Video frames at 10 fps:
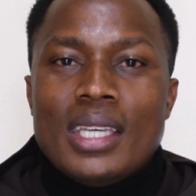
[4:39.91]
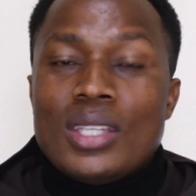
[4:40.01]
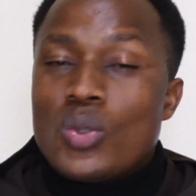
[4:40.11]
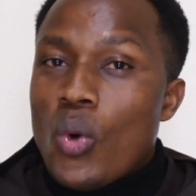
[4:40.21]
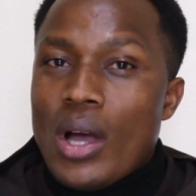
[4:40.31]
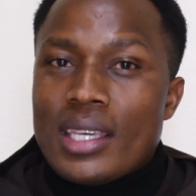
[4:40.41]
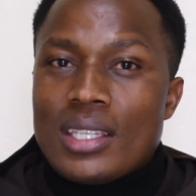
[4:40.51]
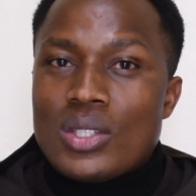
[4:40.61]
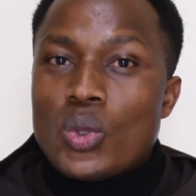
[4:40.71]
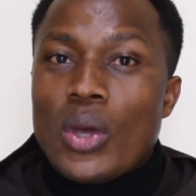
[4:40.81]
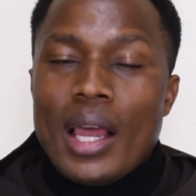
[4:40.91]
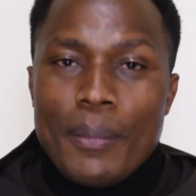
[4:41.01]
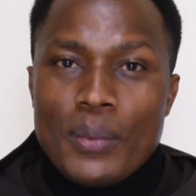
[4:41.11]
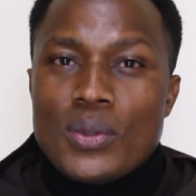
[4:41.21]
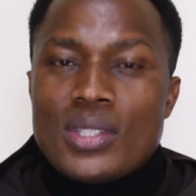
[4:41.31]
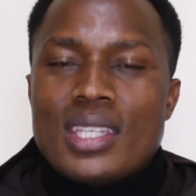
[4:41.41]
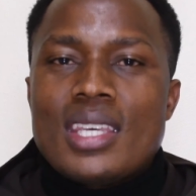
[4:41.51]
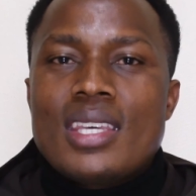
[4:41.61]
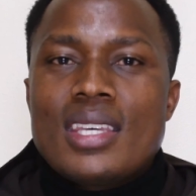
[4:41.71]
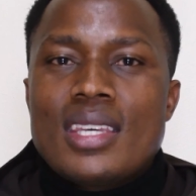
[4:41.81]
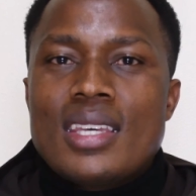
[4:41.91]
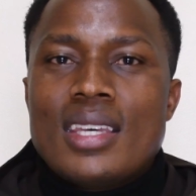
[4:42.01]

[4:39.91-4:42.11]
His work is to help you see